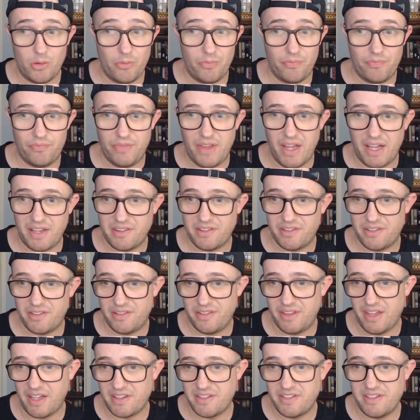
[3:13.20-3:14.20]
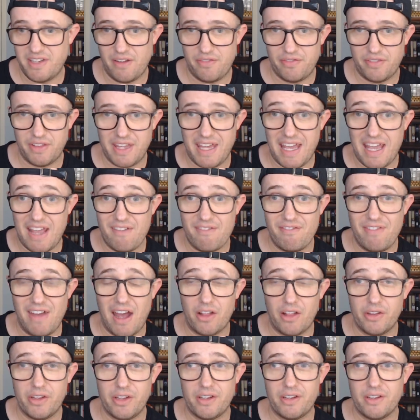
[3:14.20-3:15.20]
That's definitely a
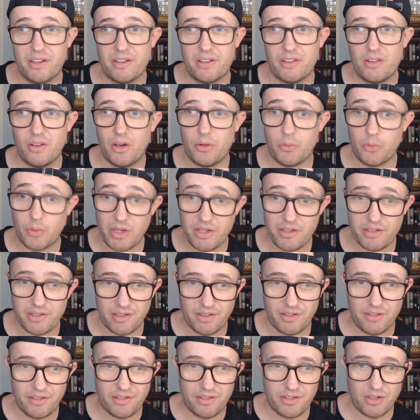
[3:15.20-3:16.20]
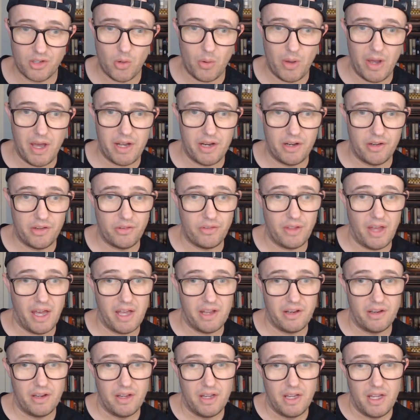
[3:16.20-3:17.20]
valid reason to go ahead and do that.
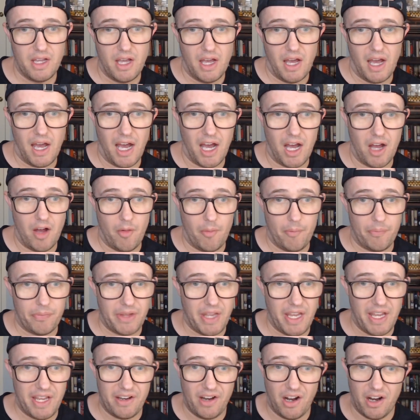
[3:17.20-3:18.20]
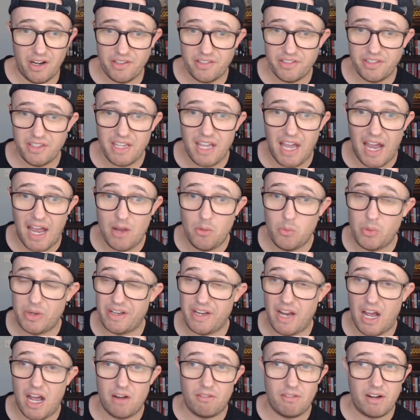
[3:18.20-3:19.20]
And honestly, I would
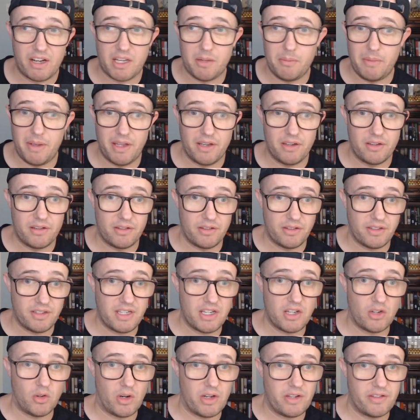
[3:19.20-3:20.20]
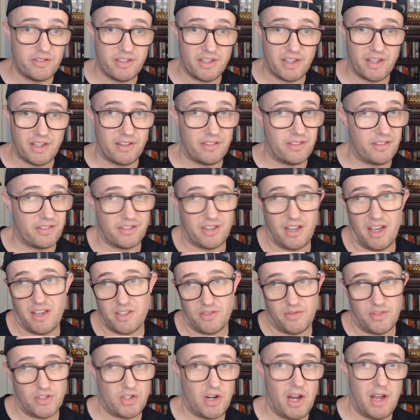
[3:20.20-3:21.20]
not recommend decreasing the size of
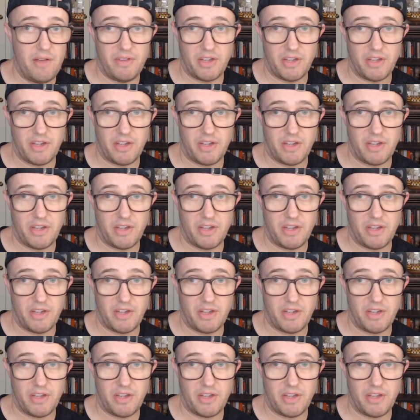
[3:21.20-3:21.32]
a drive,